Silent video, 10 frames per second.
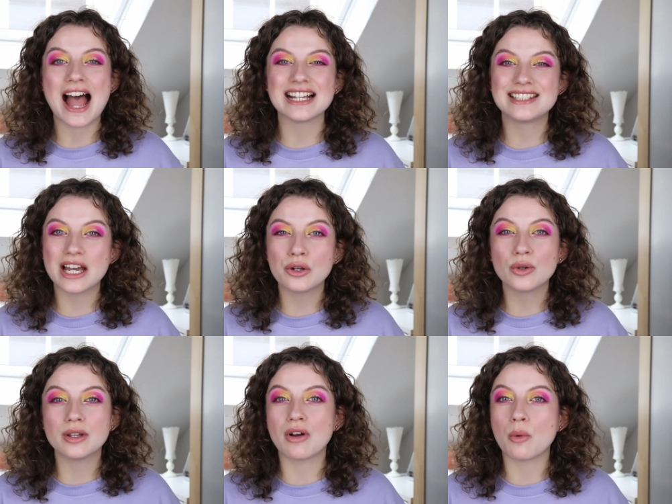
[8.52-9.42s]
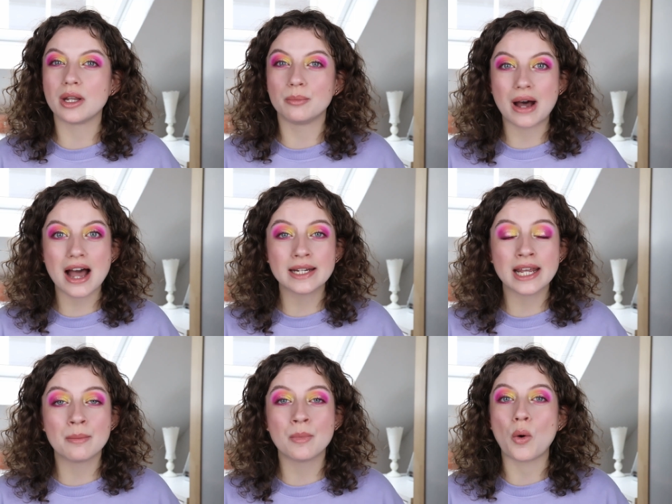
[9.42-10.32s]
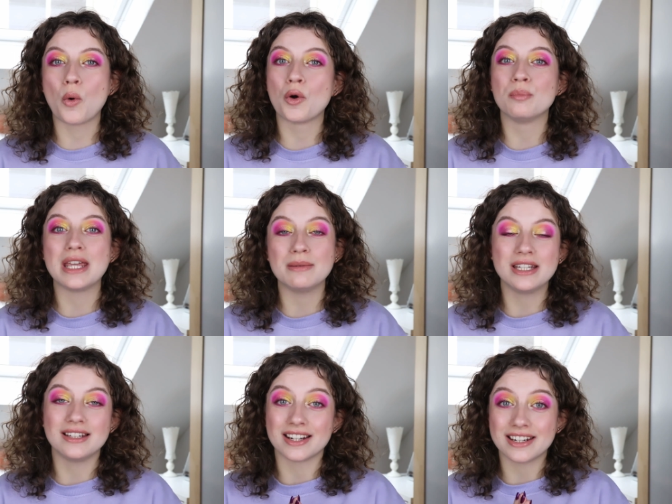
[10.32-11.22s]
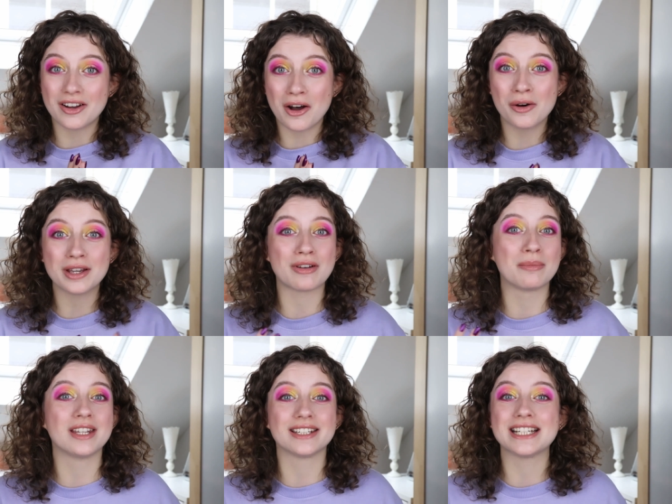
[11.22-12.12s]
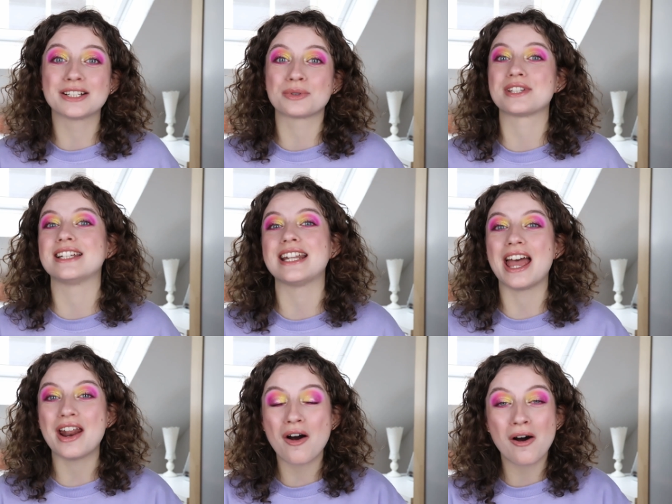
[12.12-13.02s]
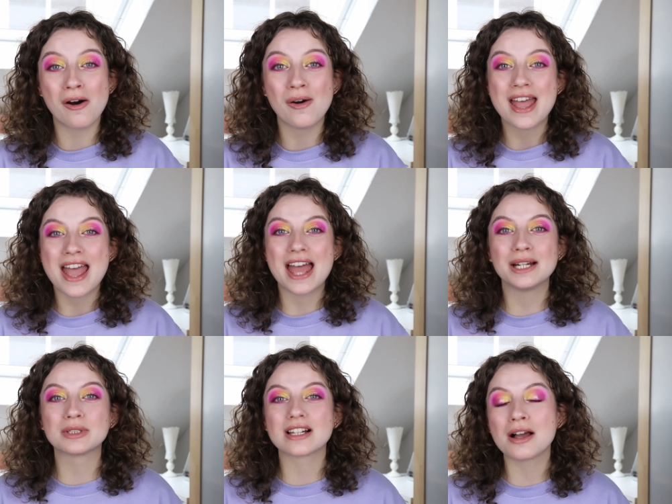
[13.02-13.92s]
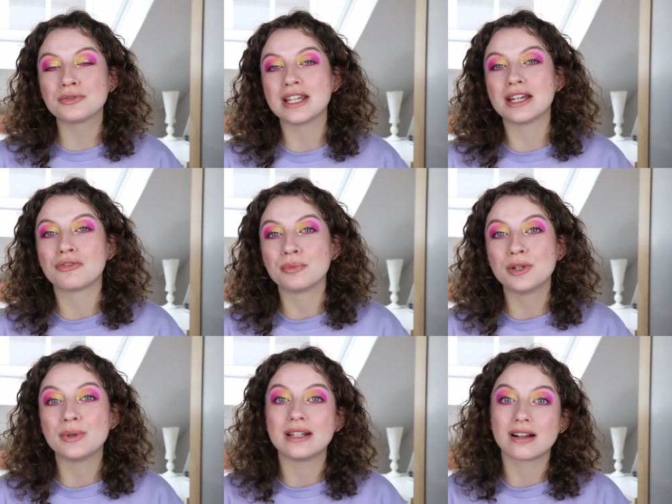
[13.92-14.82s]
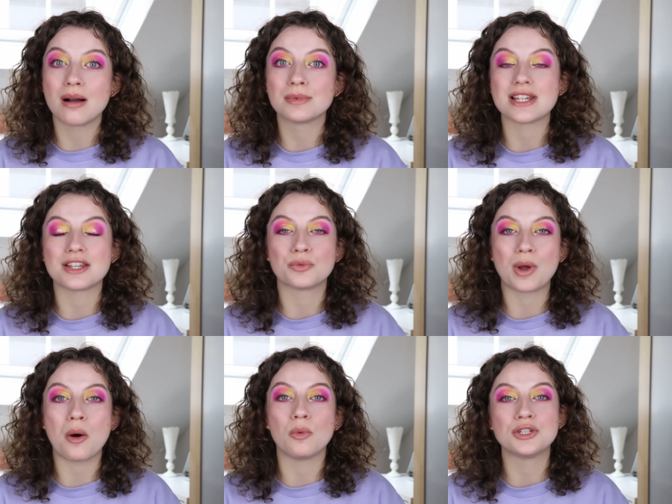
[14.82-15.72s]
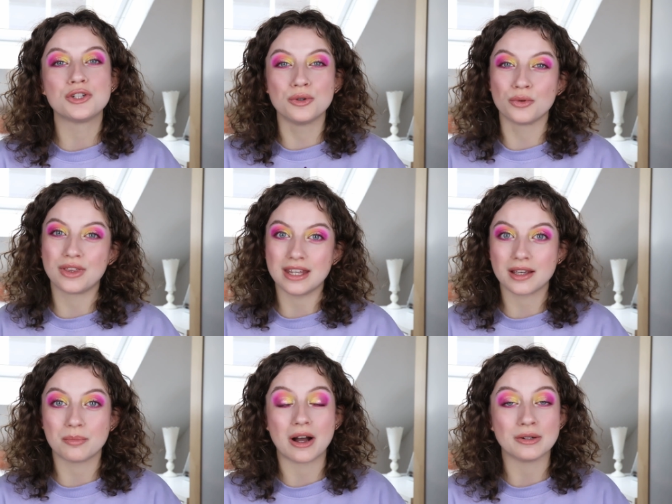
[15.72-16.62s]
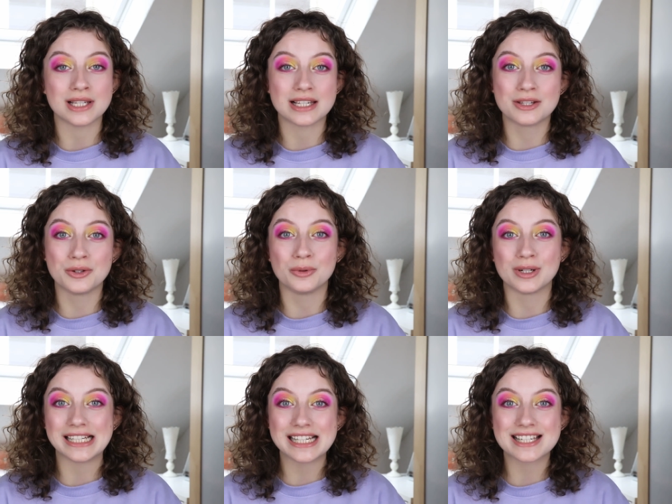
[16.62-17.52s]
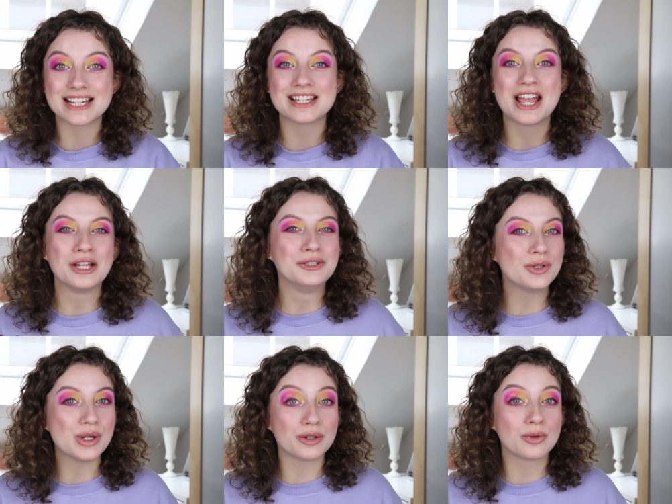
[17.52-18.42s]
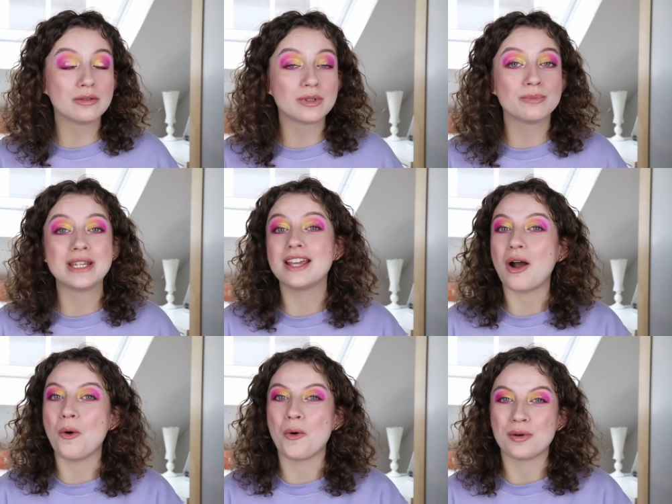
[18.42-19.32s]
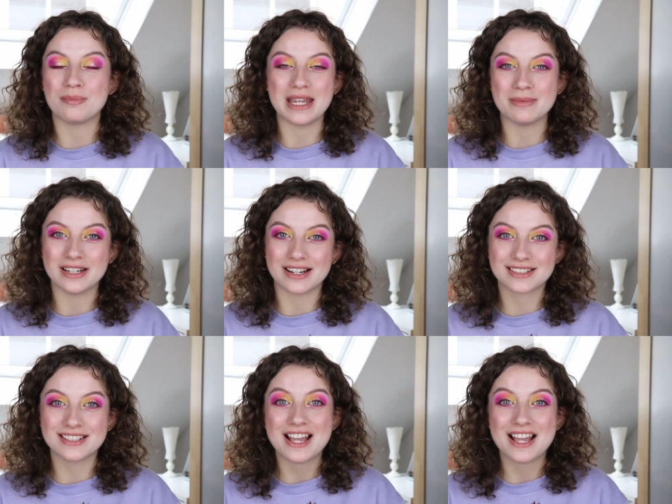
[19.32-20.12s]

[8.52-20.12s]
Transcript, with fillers: I tell you if I want to buy them or maybe not at all, if I'm not interested at all. And I would love to hear from you in the comments as well what you think about these new releases. Do you agree with me or maybe not?